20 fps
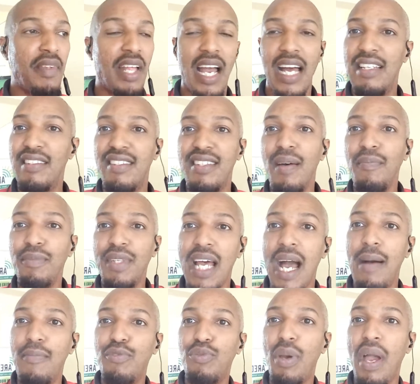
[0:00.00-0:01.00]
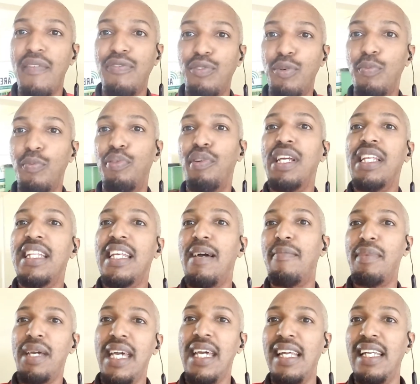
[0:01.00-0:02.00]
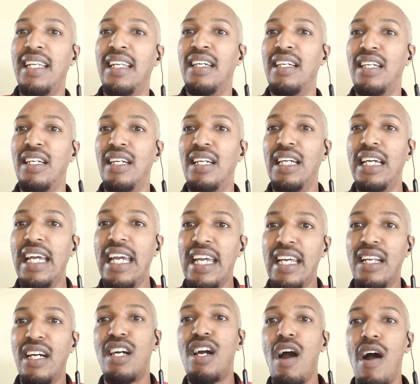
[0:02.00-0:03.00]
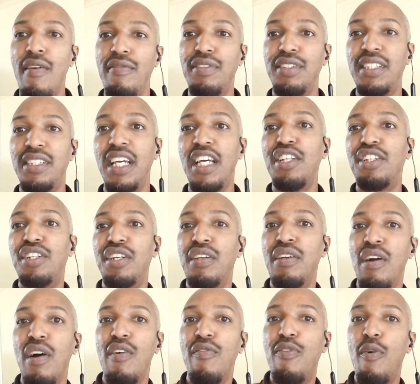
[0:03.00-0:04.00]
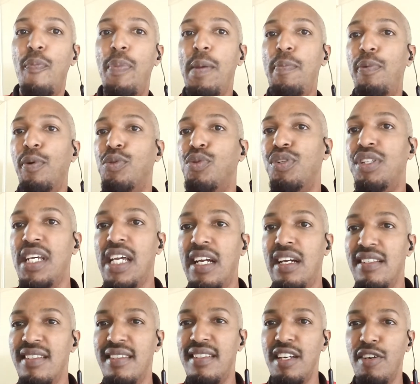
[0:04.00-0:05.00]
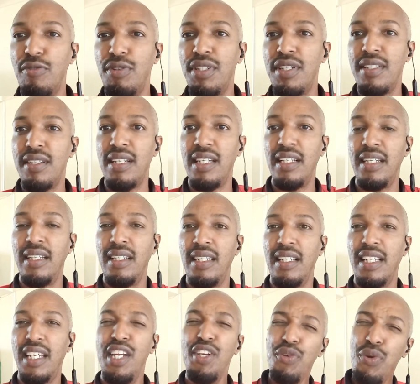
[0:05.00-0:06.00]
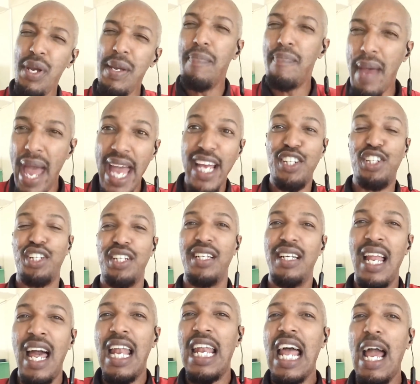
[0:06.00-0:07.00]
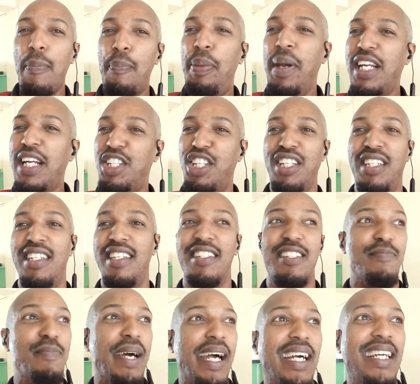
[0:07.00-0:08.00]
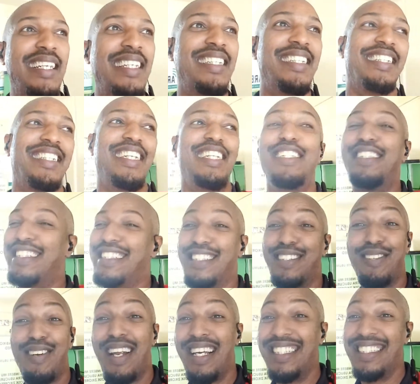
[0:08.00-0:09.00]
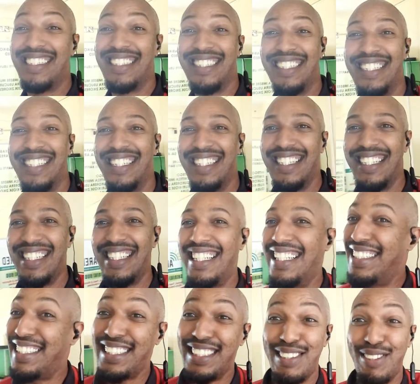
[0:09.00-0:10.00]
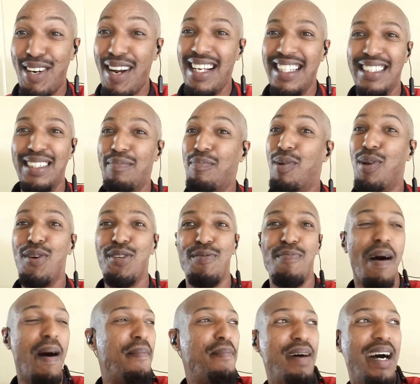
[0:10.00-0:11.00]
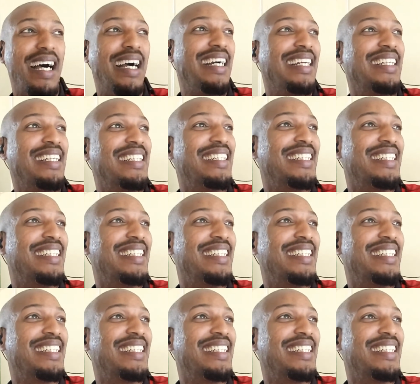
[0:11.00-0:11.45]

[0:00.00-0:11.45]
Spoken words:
and sometimes we have to bring them in a conversation for people to take us seriously. Can you imagine? Like picture this, man. This is crazy. This is crazy, it blows my mind.